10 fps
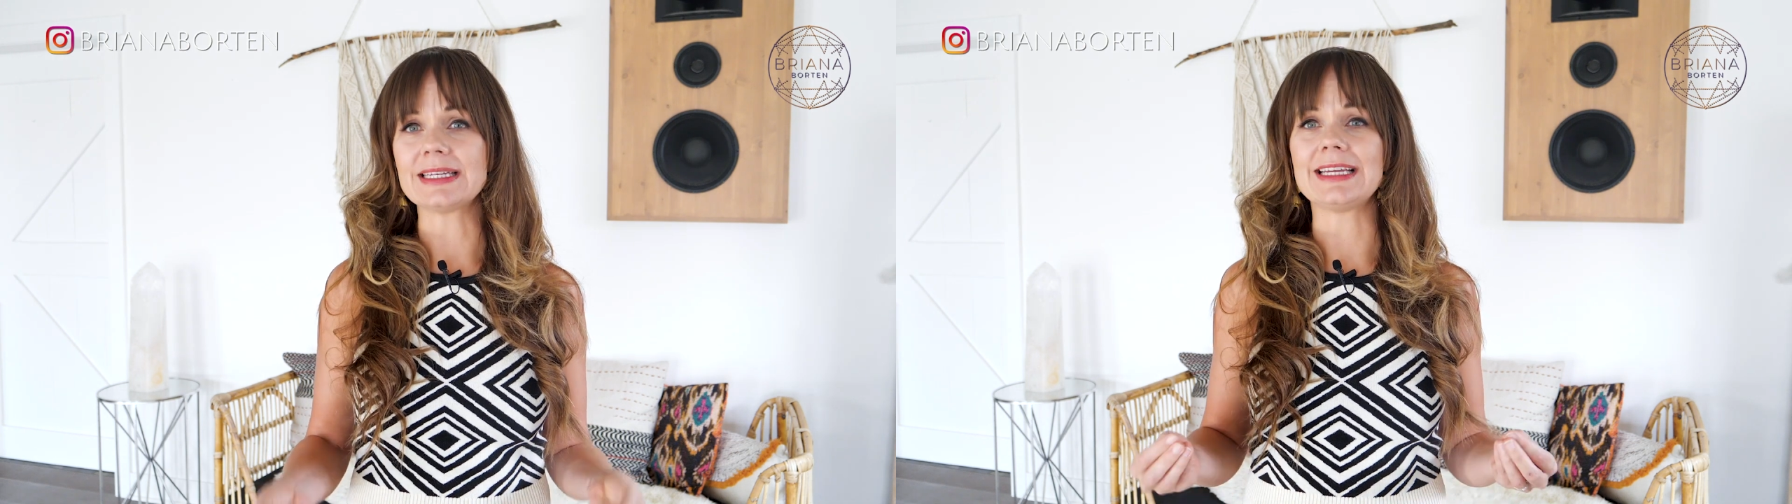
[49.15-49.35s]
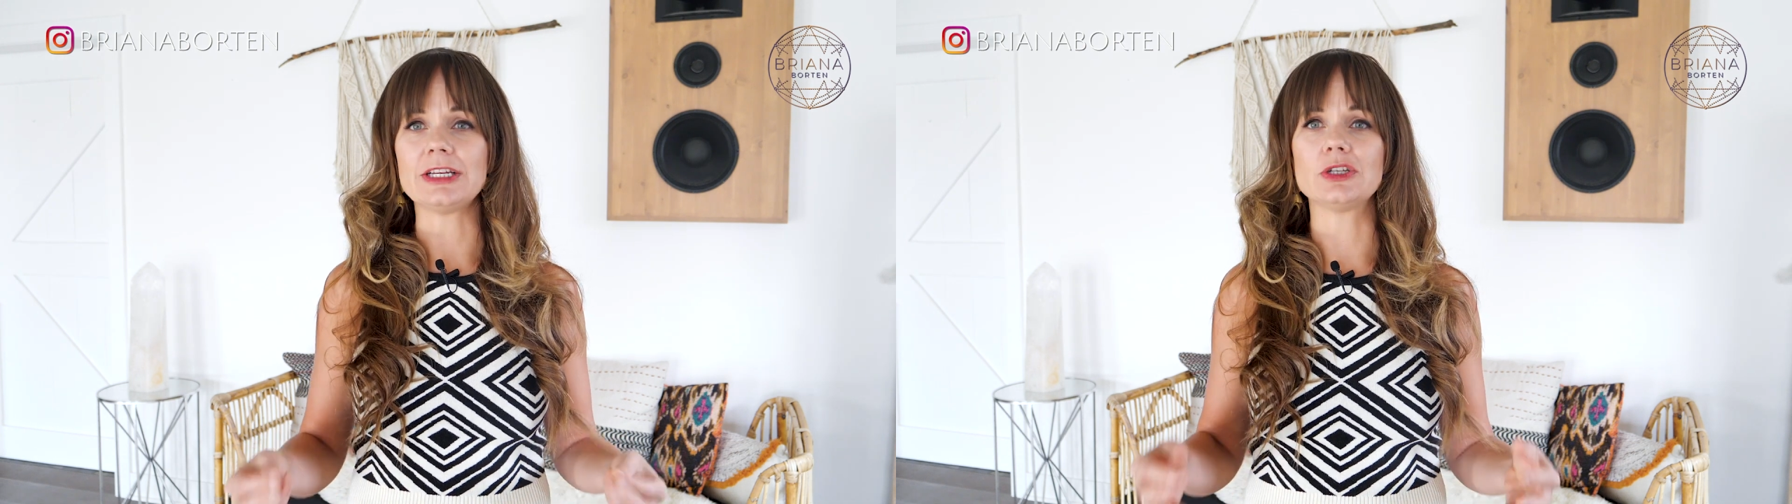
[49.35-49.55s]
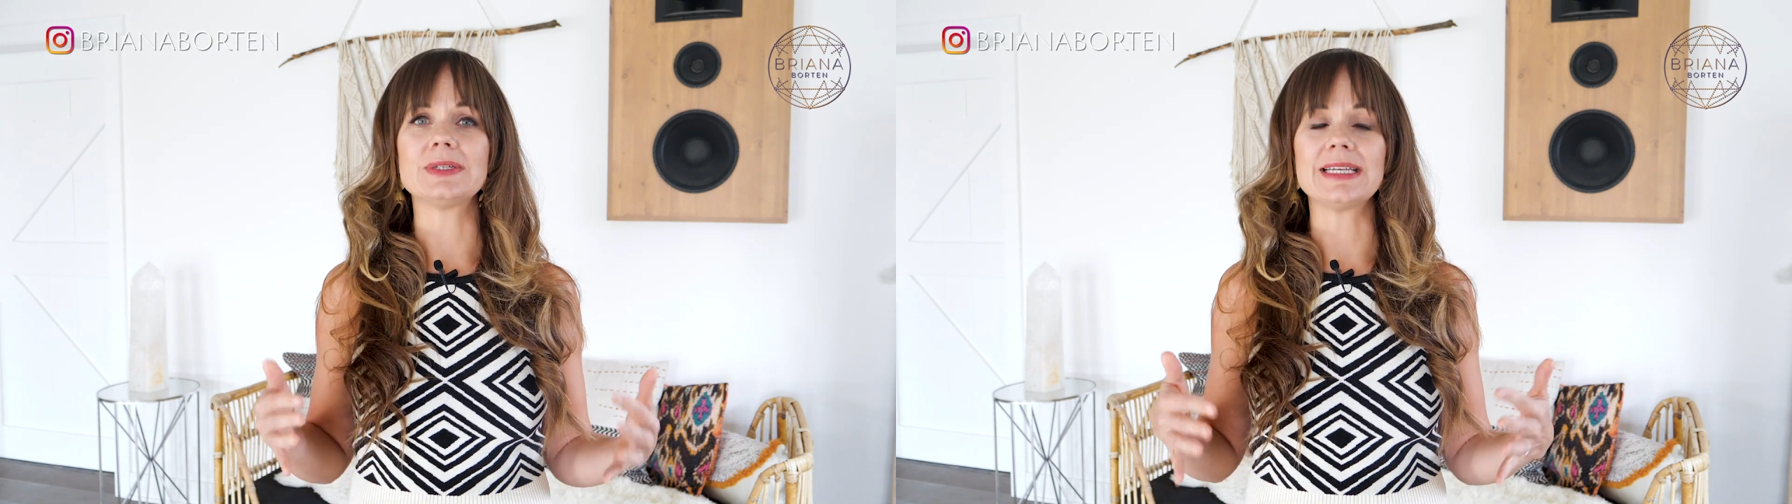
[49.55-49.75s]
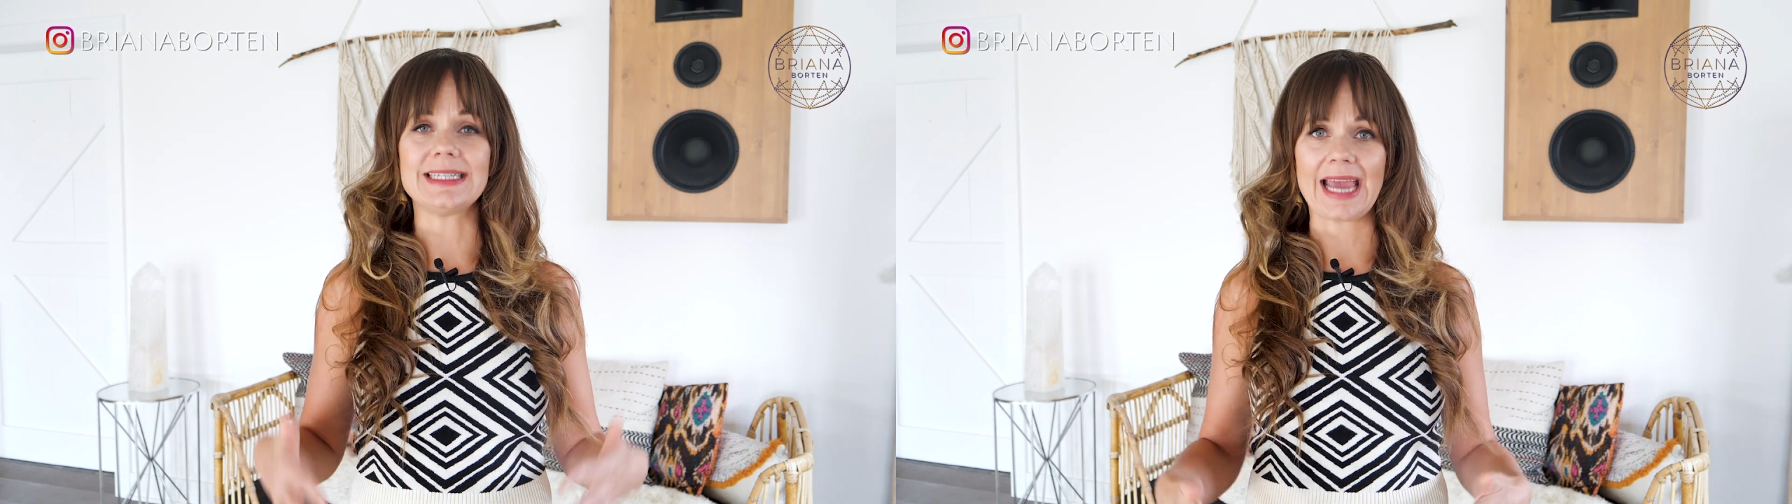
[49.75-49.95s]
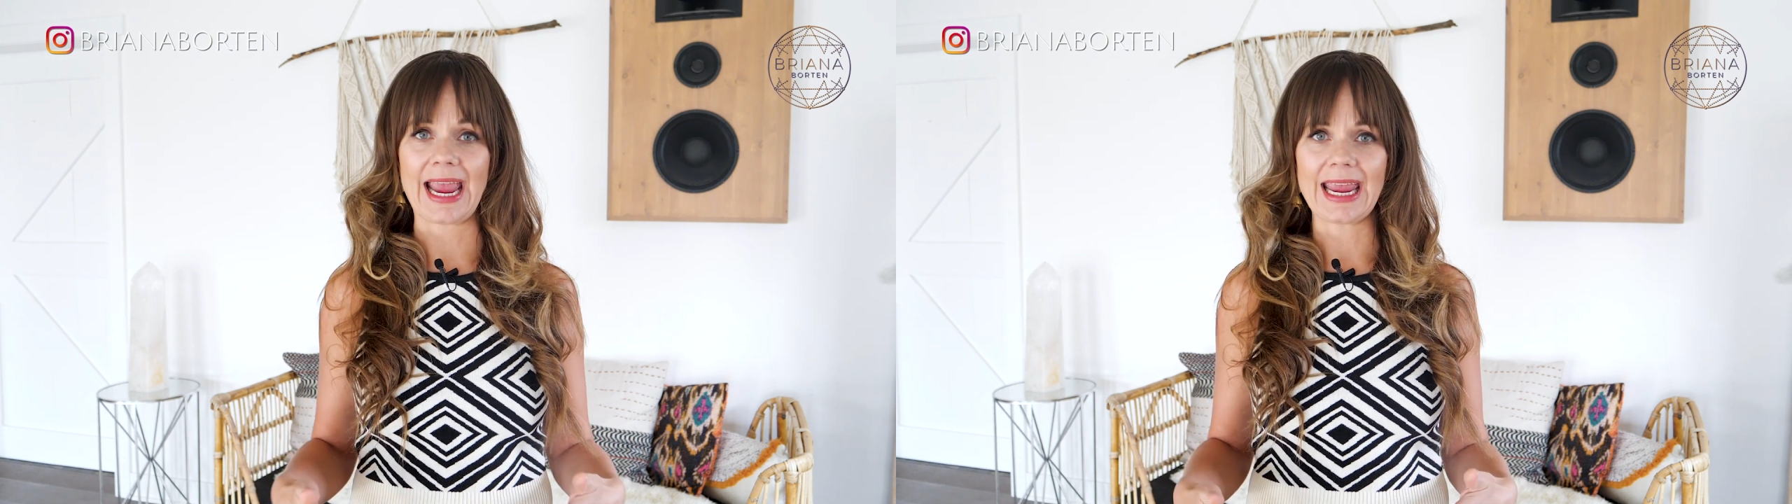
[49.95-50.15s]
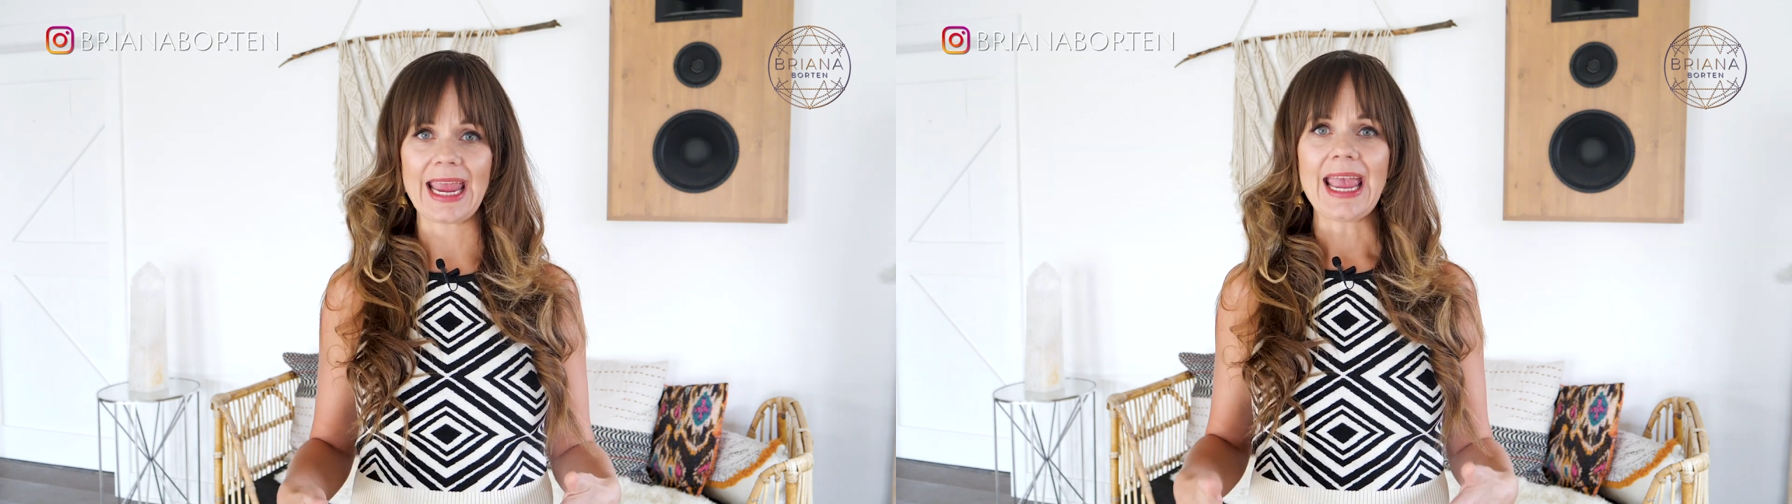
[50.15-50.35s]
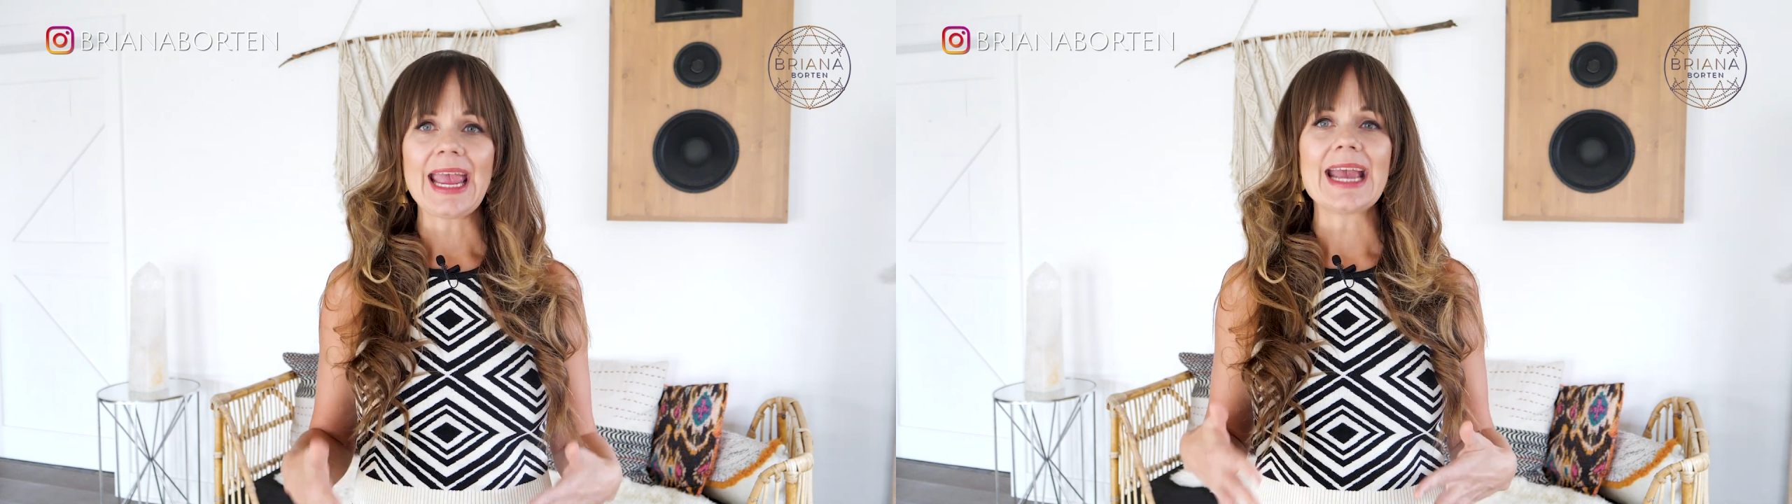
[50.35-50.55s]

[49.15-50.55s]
to teach you today